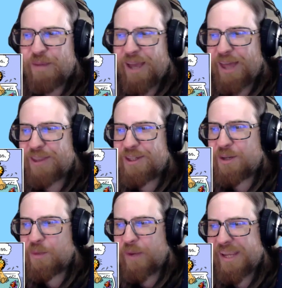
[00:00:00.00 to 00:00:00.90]
ethnic
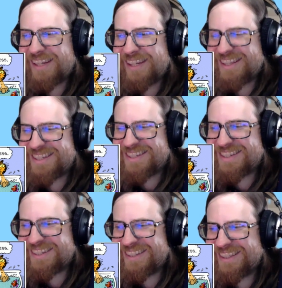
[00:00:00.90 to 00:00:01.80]
weakness,
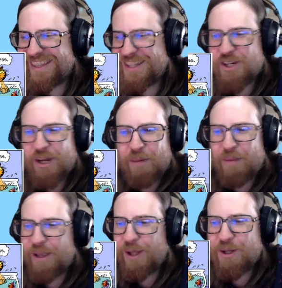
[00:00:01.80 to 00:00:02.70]
that shouldn't
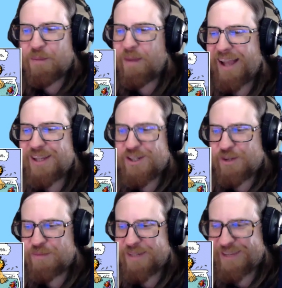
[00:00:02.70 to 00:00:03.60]
be on your mind,
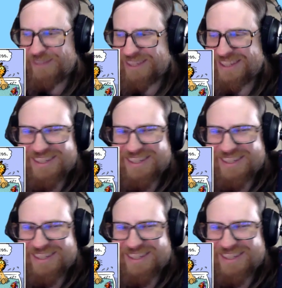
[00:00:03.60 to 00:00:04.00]
Jim Davis.